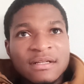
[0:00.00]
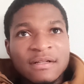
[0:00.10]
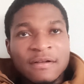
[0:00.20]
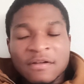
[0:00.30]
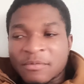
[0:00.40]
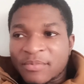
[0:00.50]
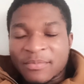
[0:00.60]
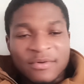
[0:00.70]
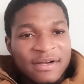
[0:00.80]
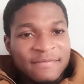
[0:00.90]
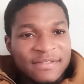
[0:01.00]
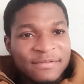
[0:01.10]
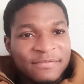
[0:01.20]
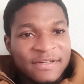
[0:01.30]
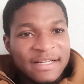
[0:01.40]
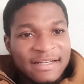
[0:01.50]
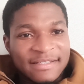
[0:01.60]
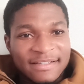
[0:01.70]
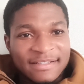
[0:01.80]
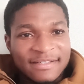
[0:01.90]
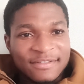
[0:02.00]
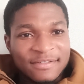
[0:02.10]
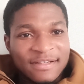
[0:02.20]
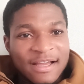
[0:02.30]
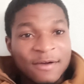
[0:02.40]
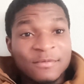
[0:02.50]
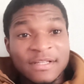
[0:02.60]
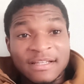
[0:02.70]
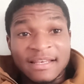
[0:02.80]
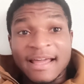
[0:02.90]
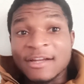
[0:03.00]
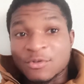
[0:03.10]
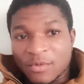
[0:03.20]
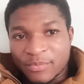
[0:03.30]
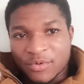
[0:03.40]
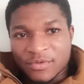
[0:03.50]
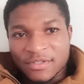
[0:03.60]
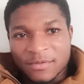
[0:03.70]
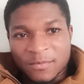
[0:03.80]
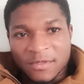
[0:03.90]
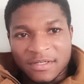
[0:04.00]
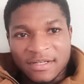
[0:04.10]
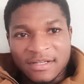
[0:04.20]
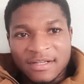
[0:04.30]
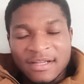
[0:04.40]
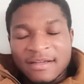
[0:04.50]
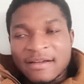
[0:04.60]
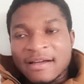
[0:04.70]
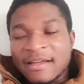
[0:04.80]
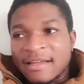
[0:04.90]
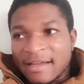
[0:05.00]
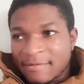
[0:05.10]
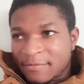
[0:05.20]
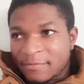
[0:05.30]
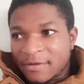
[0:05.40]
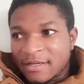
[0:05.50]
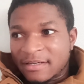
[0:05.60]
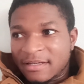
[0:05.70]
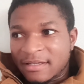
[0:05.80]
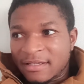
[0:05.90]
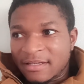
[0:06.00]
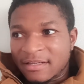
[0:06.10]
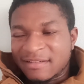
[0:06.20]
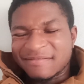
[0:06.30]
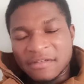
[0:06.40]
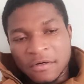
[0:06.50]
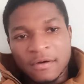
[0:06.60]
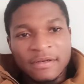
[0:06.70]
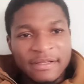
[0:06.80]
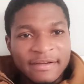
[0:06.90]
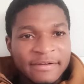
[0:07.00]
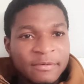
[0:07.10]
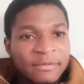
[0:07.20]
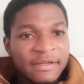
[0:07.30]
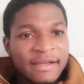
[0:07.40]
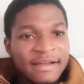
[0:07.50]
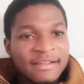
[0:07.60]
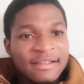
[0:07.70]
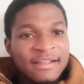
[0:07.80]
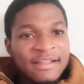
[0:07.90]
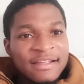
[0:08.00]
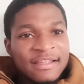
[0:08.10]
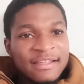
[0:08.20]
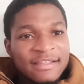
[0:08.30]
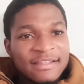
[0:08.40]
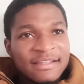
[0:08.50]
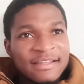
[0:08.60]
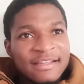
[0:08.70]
a lot of people have different ideas on how they like to approach the work. I have a friend, a colleague, I know the guy. He